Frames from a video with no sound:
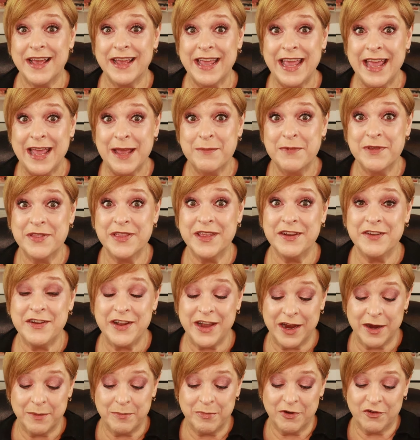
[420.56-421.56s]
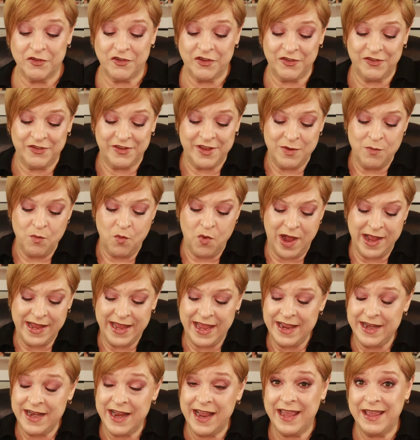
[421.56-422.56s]
that came in the entire purchase. And why
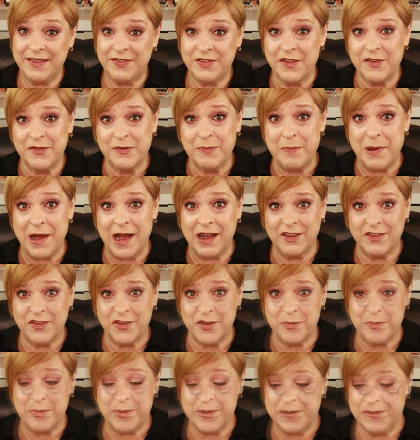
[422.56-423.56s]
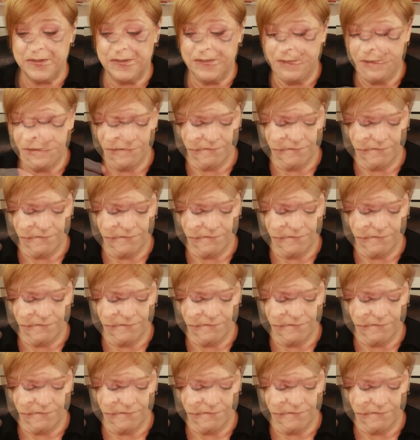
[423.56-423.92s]
can't I get this box open?